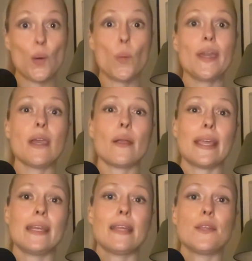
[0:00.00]
we are
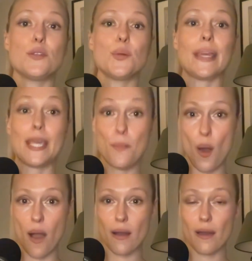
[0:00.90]
in a new
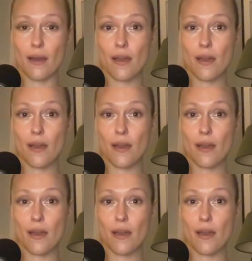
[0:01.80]
epoch.